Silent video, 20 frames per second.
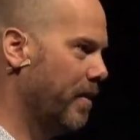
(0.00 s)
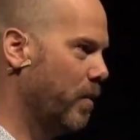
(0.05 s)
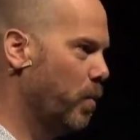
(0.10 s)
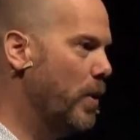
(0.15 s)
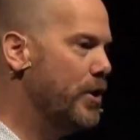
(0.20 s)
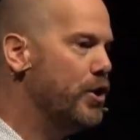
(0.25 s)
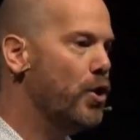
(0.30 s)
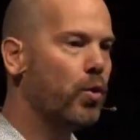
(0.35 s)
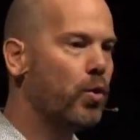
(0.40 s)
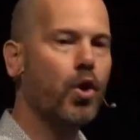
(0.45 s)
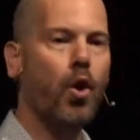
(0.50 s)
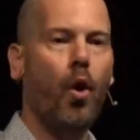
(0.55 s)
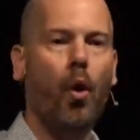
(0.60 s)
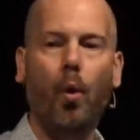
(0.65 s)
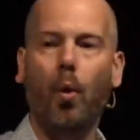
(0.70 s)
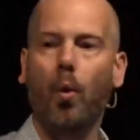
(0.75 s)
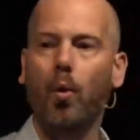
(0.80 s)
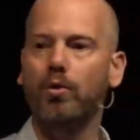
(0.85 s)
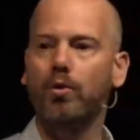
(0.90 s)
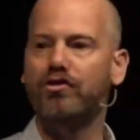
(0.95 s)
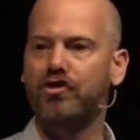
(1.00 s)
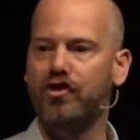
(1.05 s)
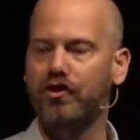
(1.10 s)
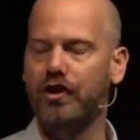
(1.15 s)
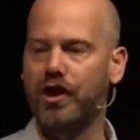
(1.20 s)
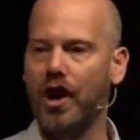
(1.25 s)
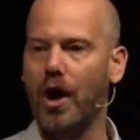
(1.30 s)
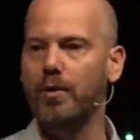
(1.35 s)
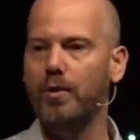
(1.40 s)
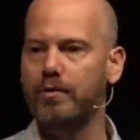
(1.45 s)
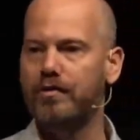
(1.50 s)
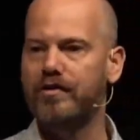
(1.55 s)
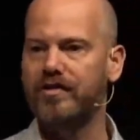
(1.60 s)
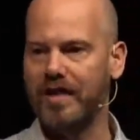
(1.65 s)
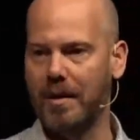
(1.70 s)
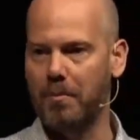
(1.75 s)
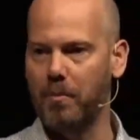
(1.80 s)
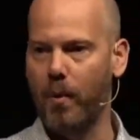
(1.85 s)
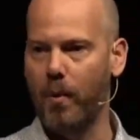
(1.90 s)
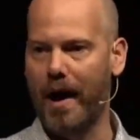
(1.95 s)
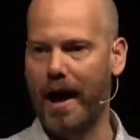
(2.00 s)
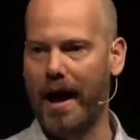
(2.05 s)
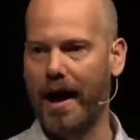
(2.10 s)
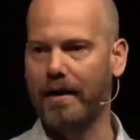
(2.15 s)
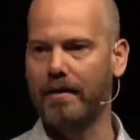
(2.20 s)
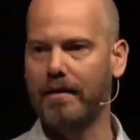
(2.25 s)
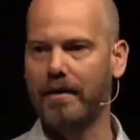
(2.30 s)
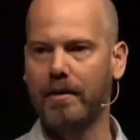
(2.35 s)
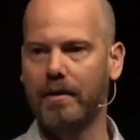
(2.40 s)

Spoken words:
When you're called to go somewhere,